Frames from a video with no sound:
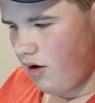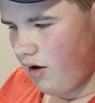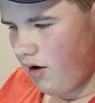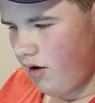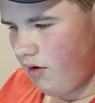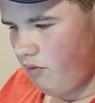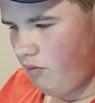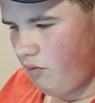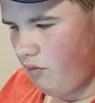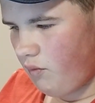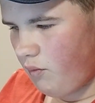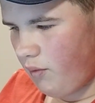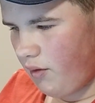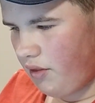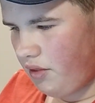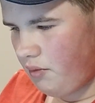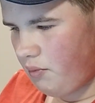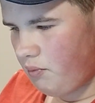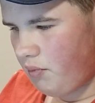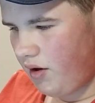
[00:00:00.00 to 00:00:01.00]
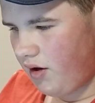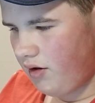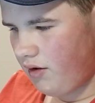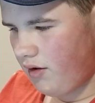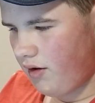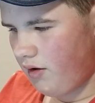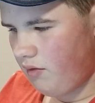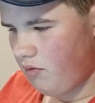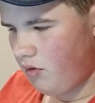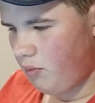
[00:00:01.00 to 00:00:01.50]
uh, with
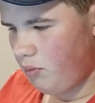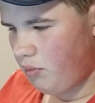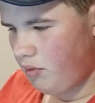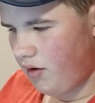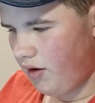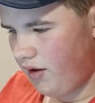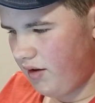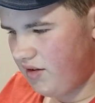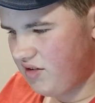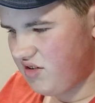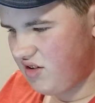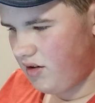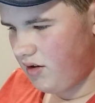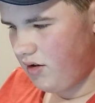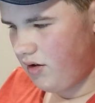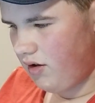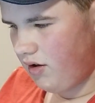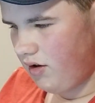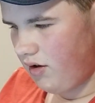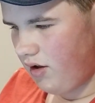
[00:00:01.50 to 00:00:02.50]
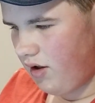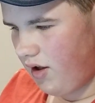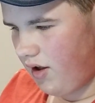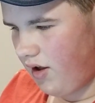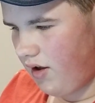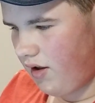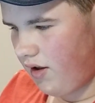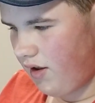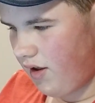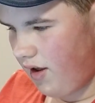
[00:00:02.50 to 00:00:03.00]
Bradley replacing uh,
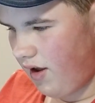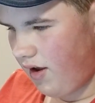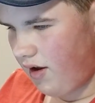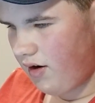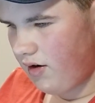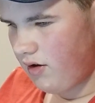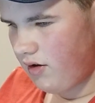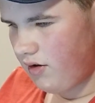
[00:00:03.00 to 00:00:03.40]
Gad.